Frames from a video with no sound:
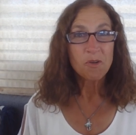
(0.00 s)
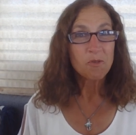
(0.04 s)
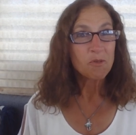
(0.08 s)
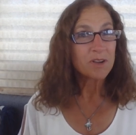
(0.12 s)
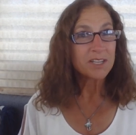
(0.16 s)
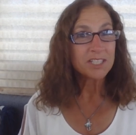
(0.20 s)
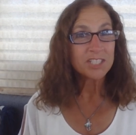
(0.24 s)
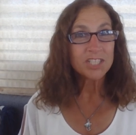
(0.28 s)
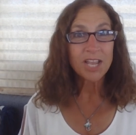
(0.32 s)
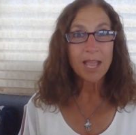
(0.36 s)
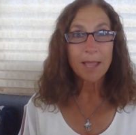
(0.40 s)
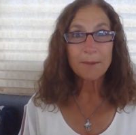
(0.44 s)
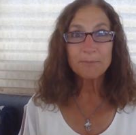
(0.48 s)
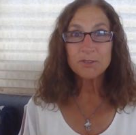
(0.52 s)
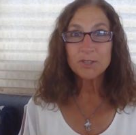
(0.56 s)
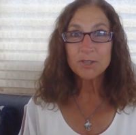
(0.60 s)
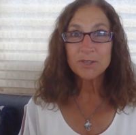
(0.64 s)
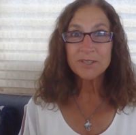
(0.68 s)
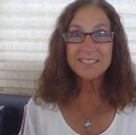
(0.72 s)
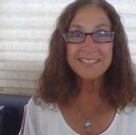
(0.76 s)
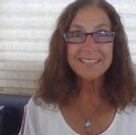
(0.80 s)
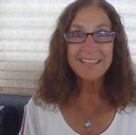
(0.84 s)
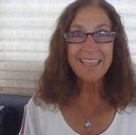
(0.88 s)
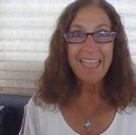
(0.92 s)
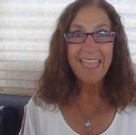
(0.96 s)
One
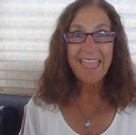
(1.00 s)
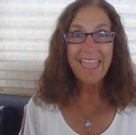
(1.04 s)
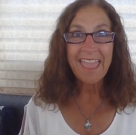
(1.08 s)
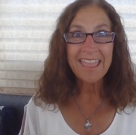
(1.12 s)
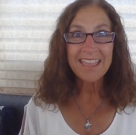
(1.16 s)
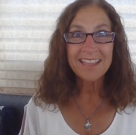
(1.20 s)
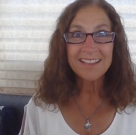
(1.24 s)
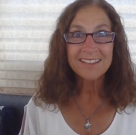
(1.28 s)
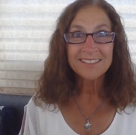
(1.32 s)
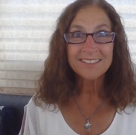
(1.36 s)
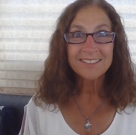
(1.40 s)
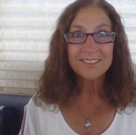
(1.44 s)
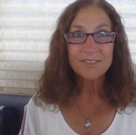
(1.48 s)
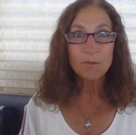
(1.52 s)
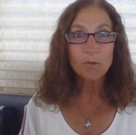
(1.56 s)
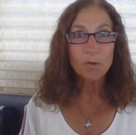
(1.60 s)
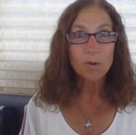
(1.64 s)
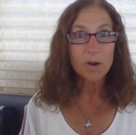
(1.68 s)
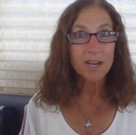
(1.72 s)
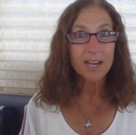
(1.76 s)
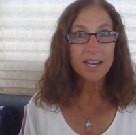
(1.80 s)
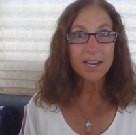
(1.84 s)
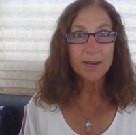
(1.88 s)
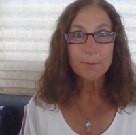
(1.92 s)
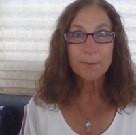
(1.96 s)
chapter a day.
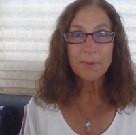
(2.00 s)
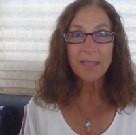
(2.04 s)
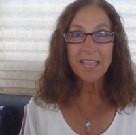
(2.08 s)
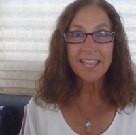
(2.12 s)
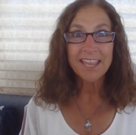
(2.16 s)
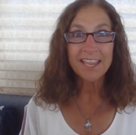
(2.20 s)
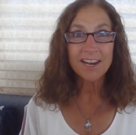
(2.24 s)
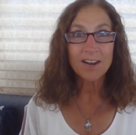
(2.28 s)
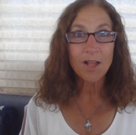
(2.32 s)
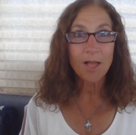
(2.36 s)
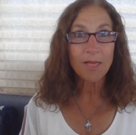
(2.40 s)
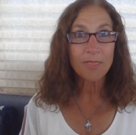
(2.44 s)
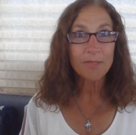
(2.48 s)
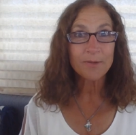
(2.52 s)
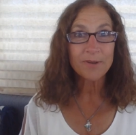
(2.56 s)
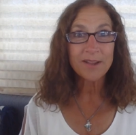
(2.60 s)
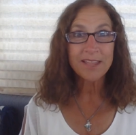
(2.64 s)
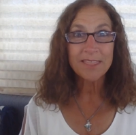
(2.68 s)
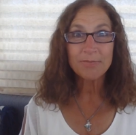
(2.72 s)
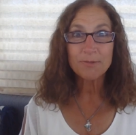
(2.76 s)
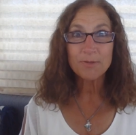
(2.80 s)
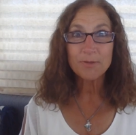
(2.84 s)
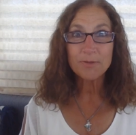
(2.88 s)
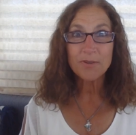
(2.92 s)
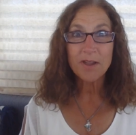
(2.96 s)
We're going to make it all the
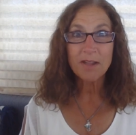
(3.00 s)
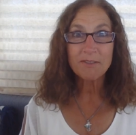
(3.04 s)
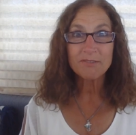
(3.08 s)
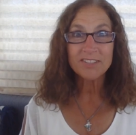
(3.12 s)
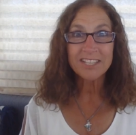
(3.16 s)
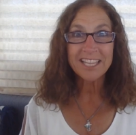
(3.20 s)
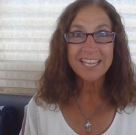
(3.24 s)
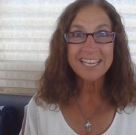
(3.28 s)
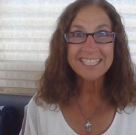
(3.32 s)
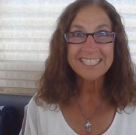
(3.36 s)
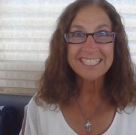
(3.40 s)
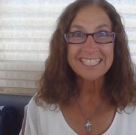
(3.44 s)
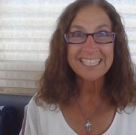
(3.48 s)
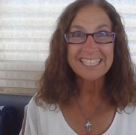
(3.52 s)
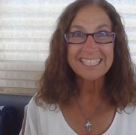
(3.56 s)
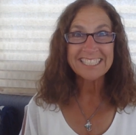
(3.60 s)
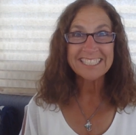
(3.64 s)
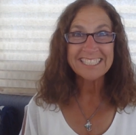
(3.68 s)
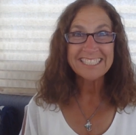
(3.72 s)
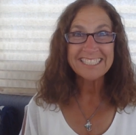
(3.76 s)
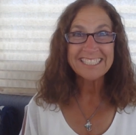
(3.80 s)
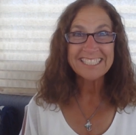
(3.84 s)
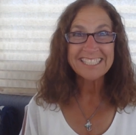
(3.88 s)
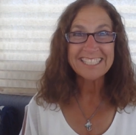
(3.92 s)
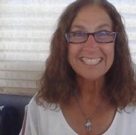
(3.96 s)
way through
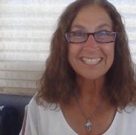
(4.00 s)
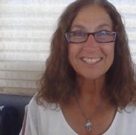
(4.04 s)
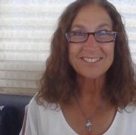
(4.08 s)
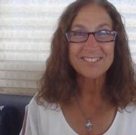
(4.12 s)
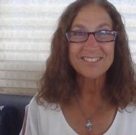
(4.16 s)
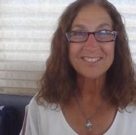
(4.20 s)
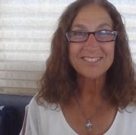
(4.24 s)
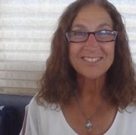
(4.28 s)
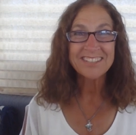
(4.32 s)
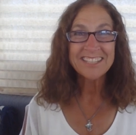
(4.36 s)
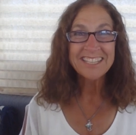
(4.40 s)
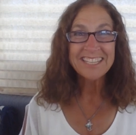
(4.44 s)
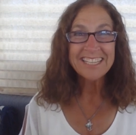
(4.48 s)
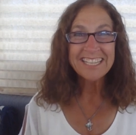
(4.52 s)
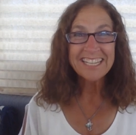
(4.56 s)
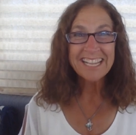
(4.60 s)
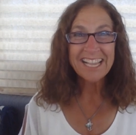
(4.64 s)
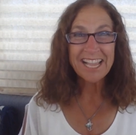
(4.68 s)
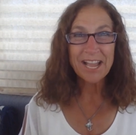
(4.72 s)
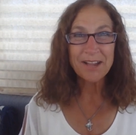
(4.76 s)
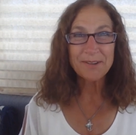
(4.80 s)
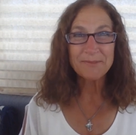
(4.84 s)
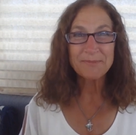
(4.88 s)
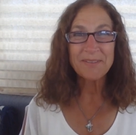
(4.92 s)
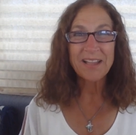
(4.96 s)
Revelation. So
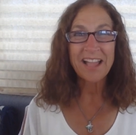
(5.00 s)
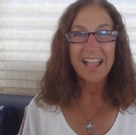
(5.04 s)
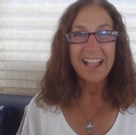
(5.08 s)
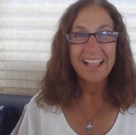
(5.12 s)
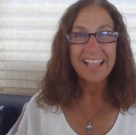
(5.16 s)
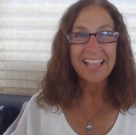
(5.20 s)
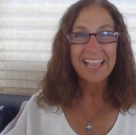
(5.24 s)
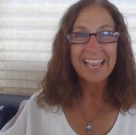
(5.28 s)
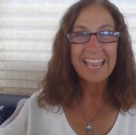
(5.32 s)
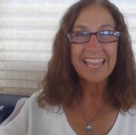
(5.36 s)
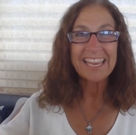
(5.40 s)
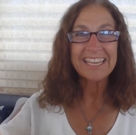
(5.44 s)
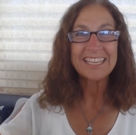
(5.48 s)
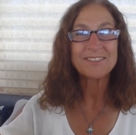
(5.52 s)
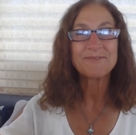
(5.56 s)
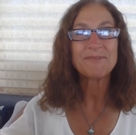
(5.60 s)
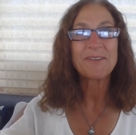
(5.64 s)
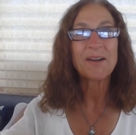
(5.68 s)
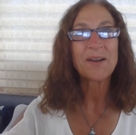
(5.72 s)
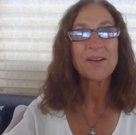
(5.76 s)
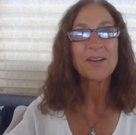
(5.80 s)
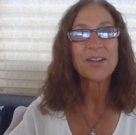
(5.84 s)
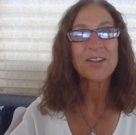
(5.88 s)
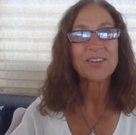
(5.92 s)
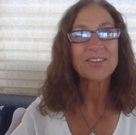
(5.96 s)
Come back again
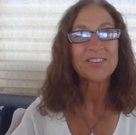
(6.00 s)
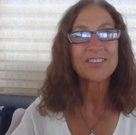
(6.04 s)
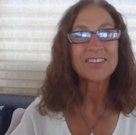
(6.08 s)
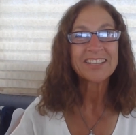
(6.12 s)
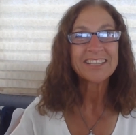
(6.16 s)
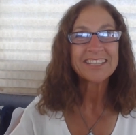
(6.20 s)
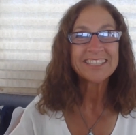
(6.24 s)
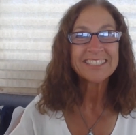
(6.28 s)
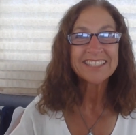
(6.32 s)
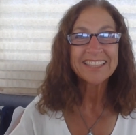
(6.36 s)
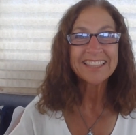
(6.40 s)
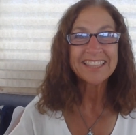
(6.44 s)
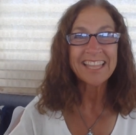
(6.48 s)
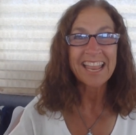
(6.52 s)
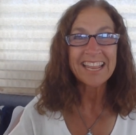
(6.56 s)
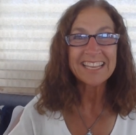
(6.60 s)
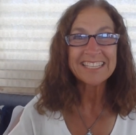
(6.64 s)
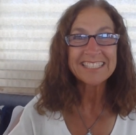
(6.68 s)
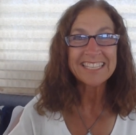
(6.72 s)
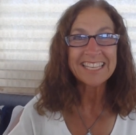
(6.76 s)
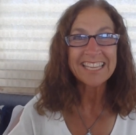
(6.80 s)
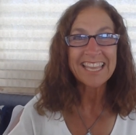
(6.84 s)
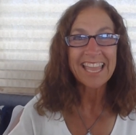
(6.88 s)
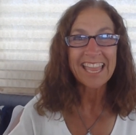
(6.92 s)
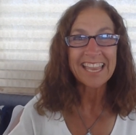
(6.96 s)
tomorrow.
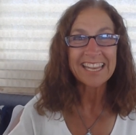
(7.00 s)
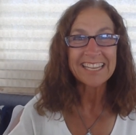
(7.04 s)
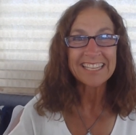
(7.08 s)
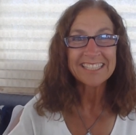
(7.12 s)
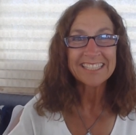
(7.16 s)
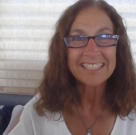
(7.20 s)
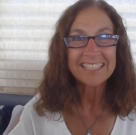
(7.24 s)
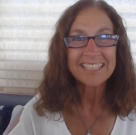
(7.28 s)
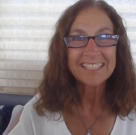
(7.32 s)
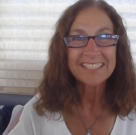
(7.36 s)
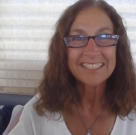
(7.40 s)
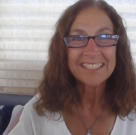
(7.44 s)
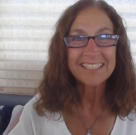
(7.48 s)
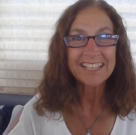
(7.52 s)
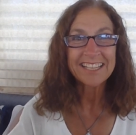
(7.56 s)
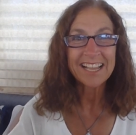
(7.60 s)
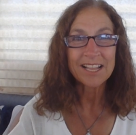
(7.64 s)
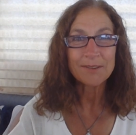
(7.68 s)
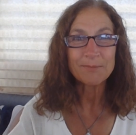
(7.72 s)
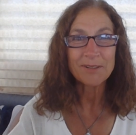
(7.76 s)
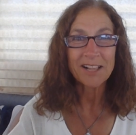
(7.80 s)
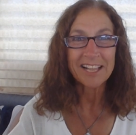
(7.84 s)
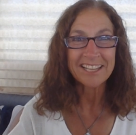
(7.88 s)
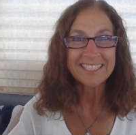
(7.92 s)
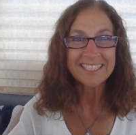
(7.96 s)
Thanks again.
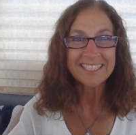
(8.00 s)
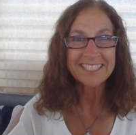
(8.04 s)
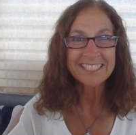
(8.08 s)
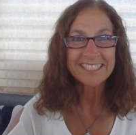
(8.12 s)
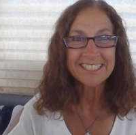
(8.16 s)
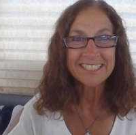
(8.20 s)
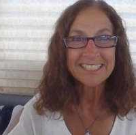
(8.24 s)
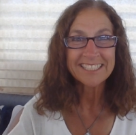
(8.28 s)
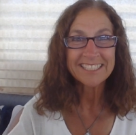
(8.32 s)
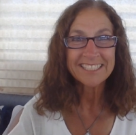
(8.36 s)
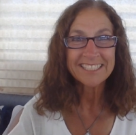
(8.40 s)
God bless.